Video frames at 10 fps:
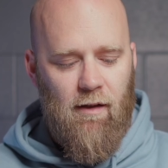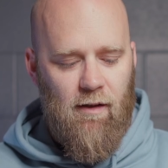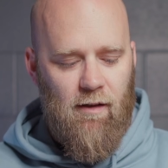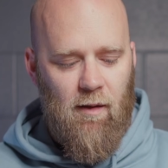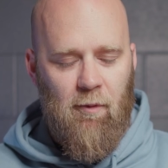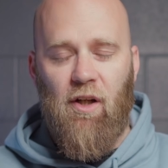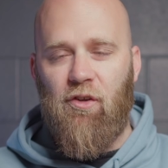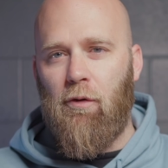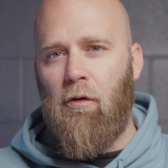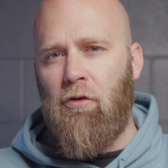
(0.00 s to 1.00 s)
I'm going to
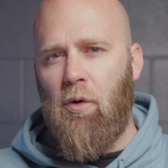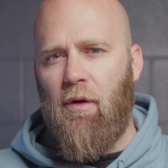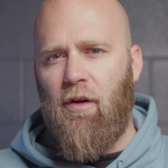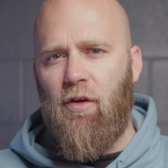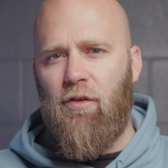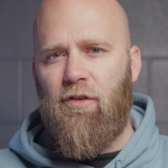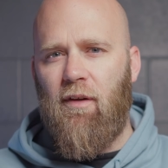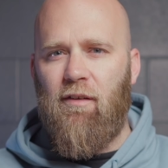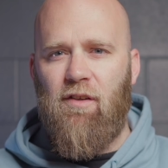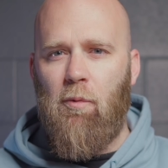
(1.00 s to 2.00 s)
do a review on those,
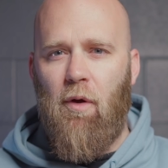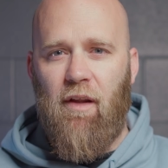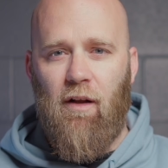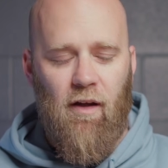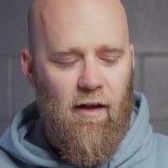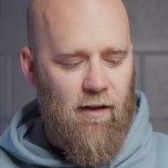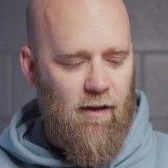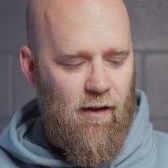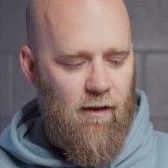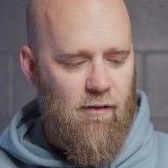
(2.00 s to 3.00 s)
see what they're like,
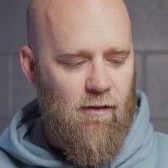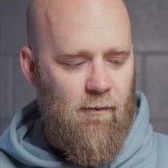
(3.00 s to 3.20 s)
and